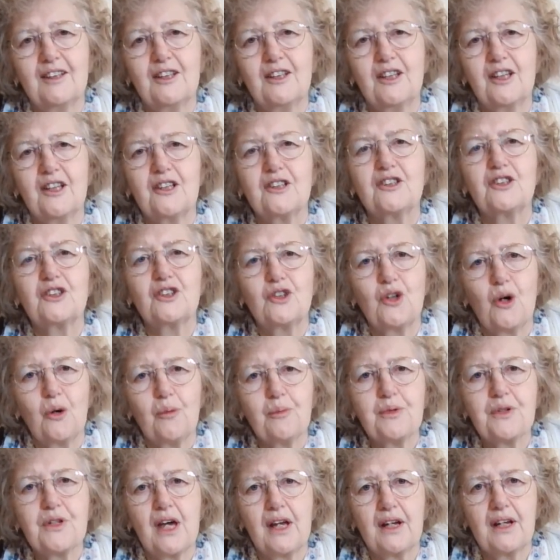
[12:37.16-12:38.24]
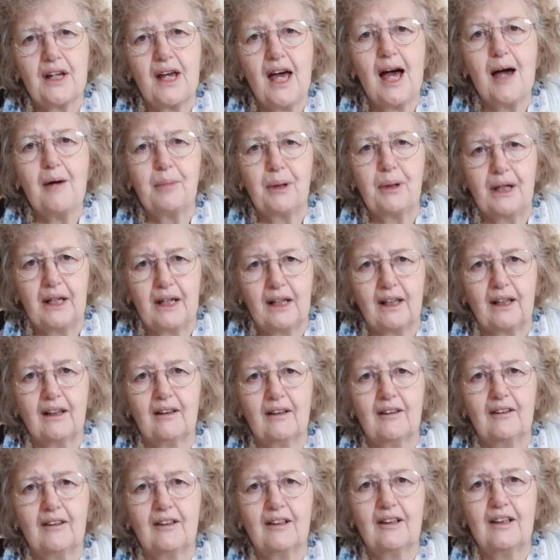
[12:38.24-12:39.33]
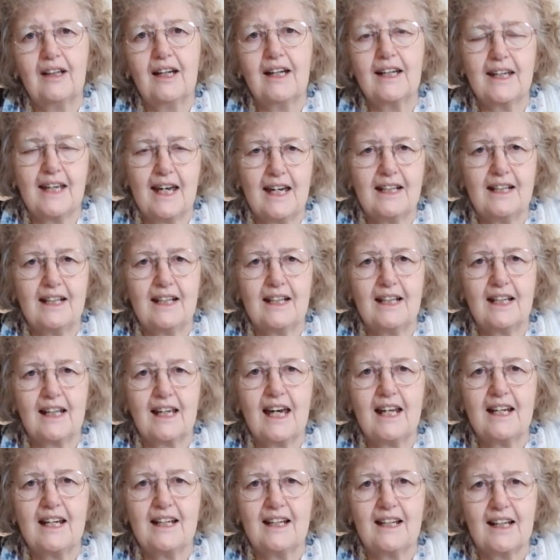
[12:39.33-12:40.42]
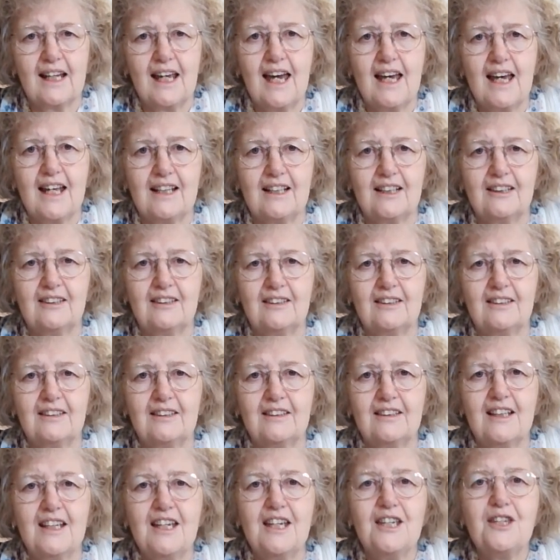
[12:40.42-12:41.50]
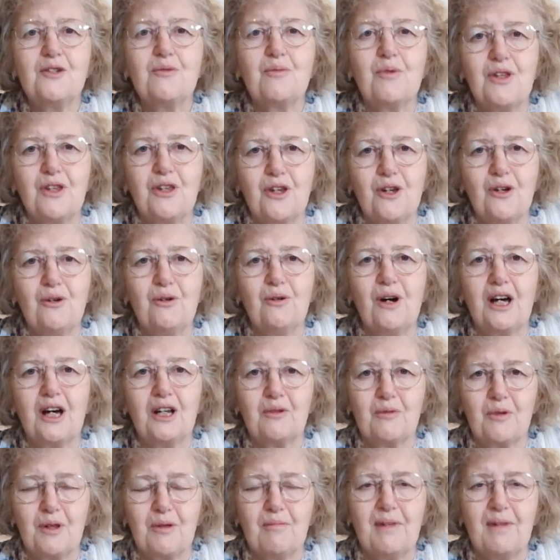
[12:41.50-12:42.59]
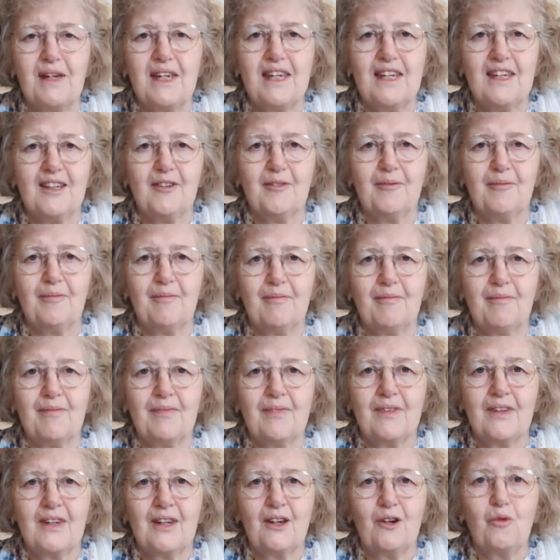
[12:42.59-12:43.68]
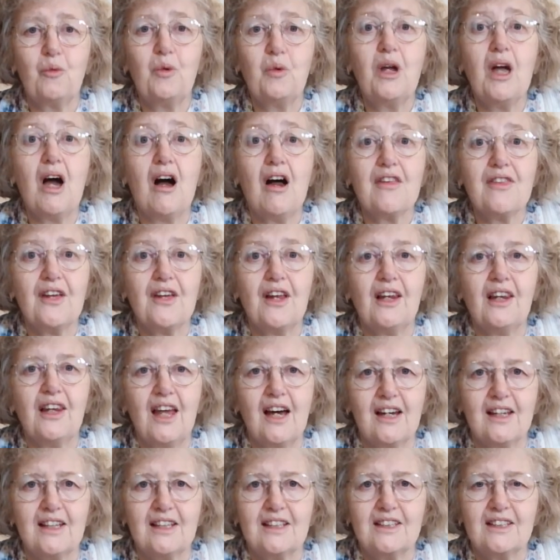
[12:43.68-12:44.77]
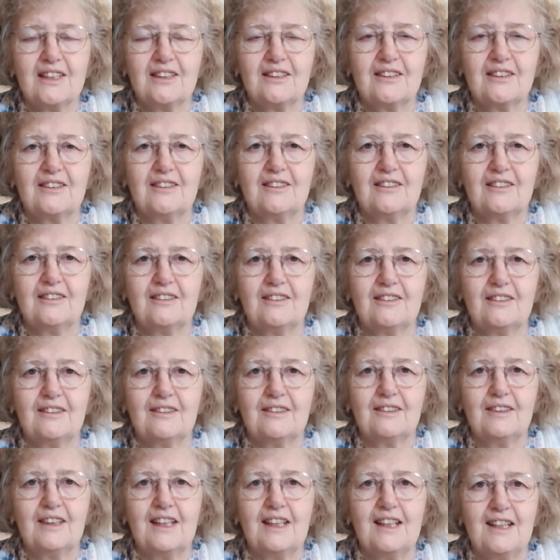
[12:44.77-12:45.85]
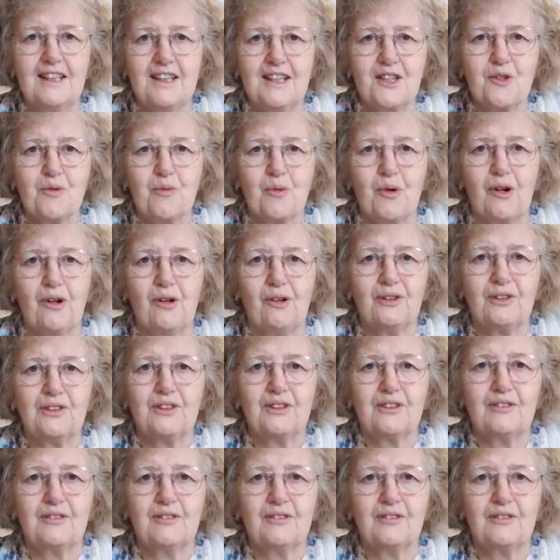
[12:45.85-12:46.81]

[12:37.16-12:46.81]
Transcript: that stops that happening again and again and again is with you and with me. We are the light in this world.